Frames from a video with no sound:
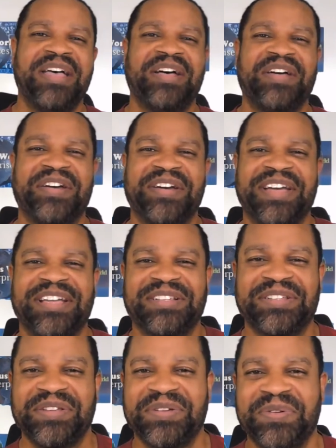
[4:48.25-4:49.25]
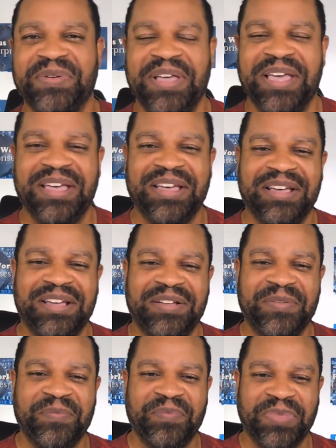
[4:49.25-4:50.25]
All right, so
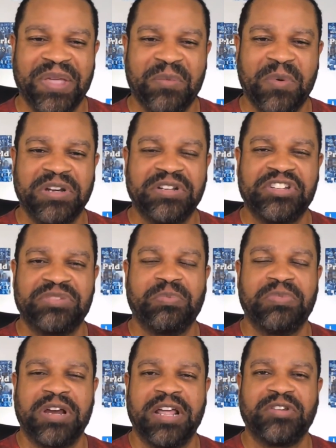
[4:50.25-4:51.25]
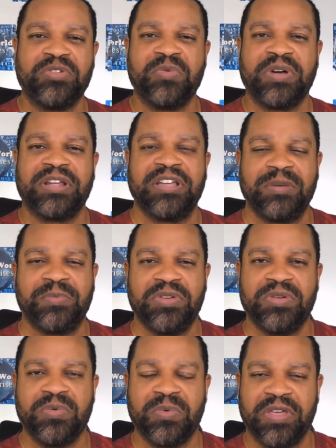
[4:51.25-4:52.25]
um, I want to just, but I do want to help
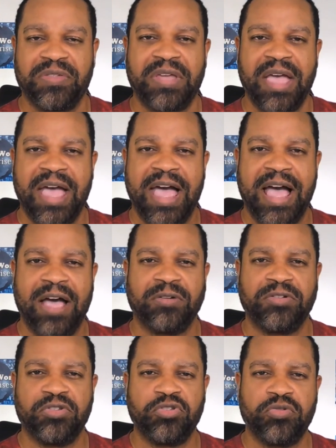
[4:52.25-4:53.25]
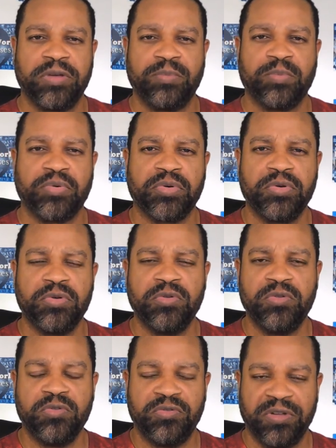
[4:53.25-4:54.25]
you with how do you
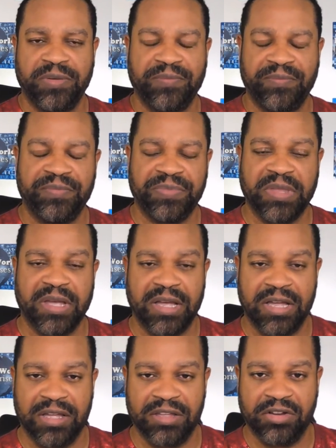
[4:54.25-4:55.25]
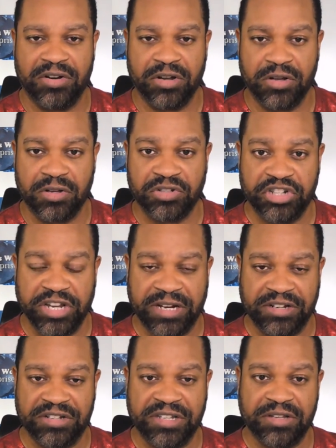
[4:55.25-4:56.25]
improve Uh, your
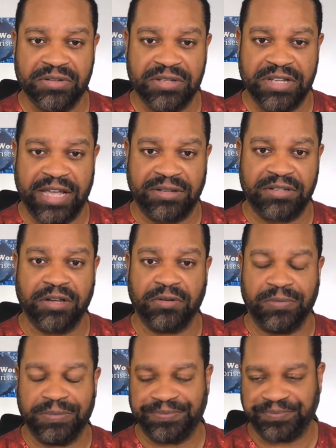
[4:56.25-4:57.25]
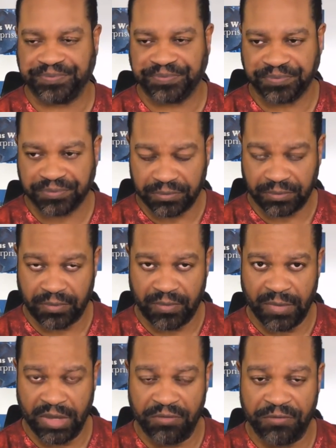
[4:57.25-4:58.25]
negotiating skill set. So
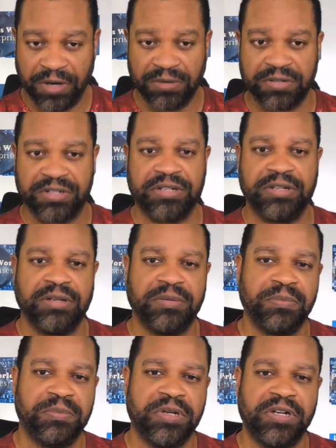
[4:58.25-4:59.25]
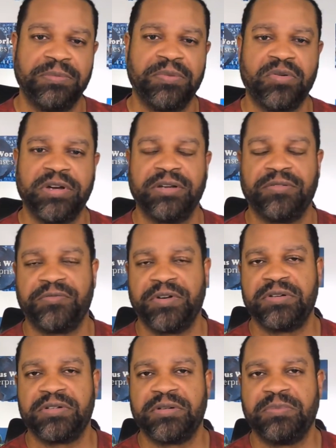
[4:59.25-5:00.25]
first, bullet point.
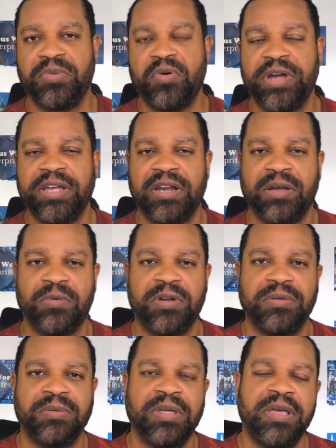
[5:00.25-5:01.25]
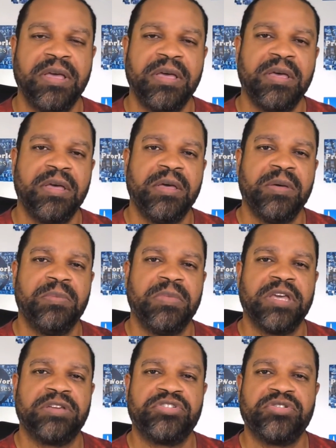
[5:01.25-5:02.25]
First point I want to
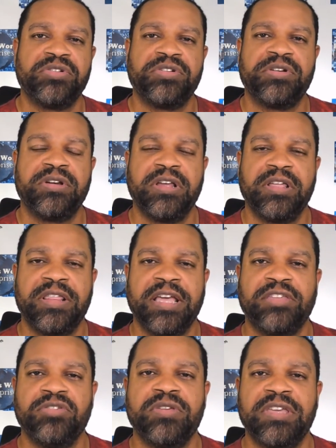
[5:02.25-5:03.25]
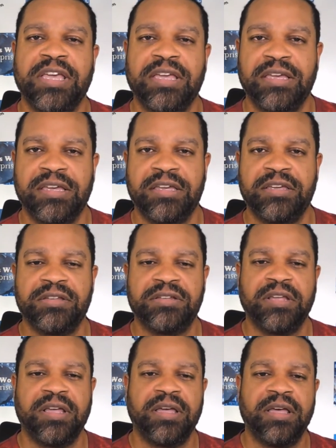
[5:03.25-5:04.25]
make sure that you get is,